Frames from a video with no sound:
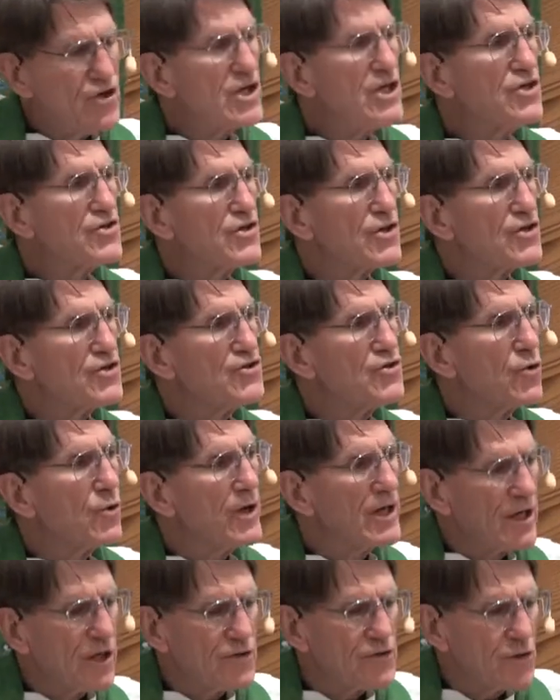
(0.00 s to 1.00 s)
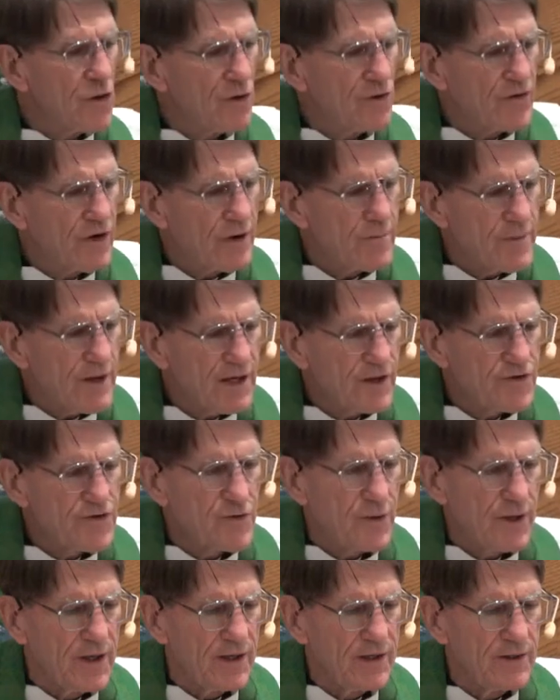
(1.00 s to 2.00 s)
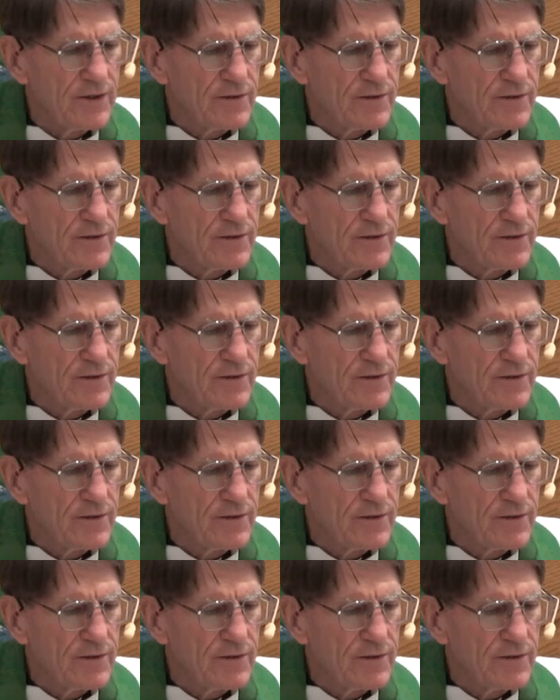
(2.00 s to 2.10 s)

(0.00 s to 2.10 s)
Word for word: Jesus during his earthly ministry.